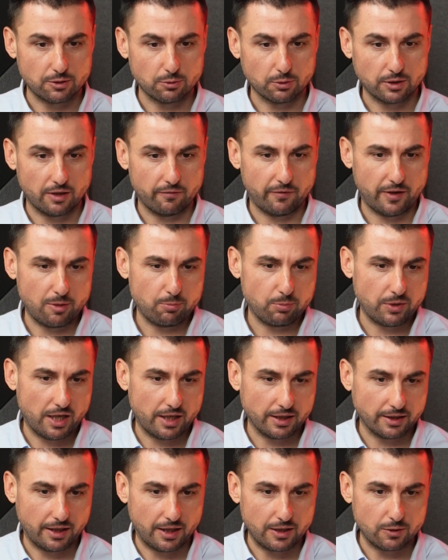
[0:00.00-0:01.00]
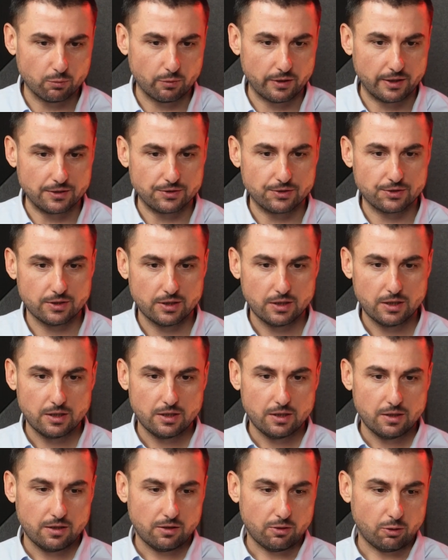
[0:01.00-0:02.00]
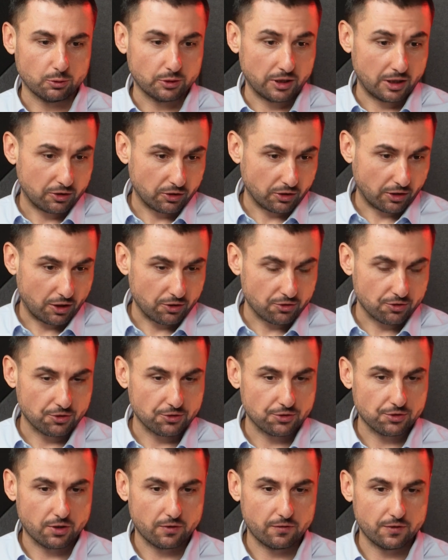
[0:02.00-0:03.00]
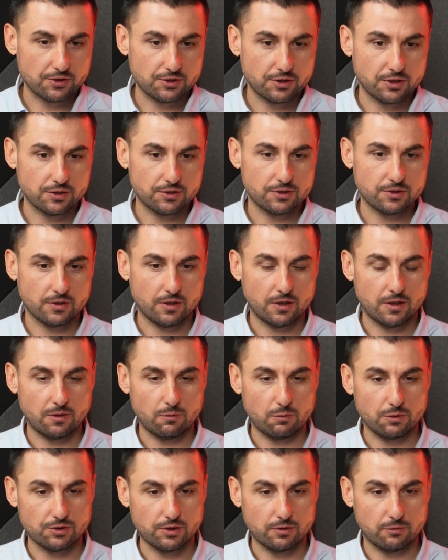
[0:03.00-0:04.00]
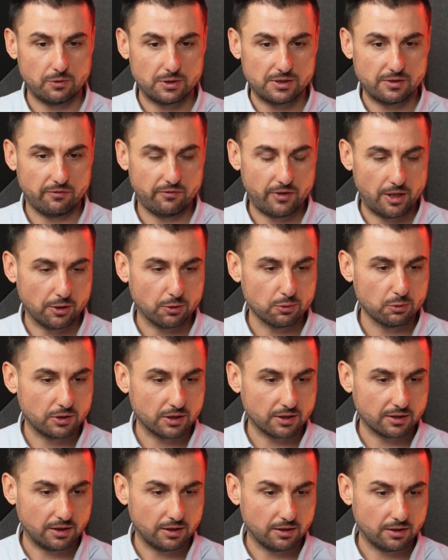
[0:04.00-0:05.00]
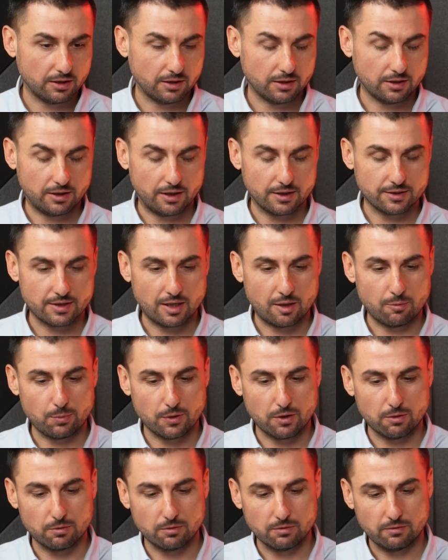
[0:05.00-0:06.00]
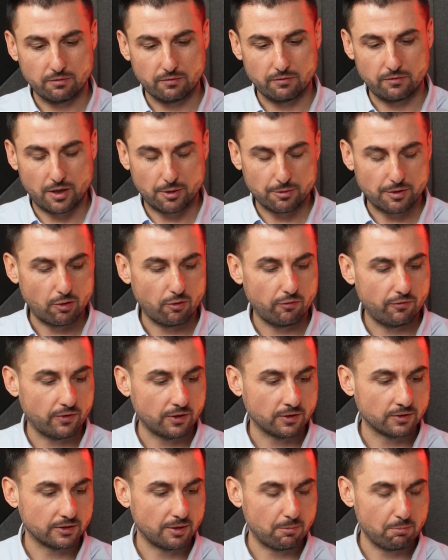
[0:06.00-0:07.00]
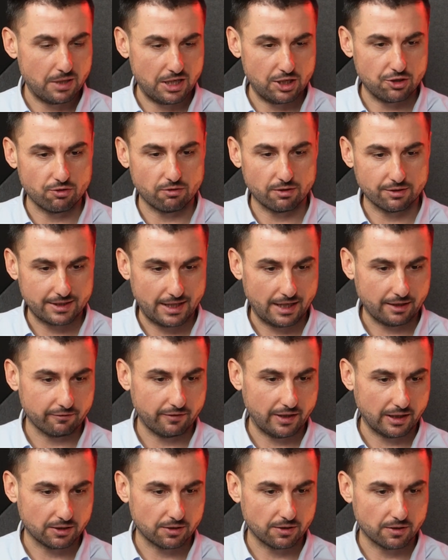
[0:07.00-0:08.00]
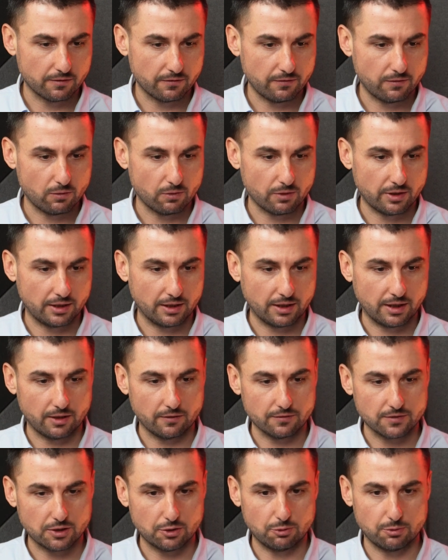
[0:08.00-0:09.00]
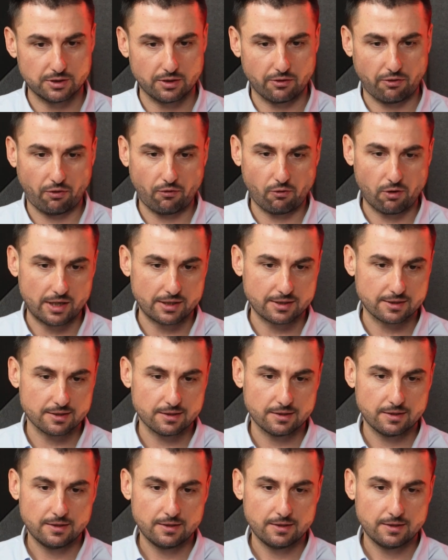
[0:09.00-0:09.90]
You have API gateways. Authentication services was a very good example. Very often the major attack vector for any kind of security threats.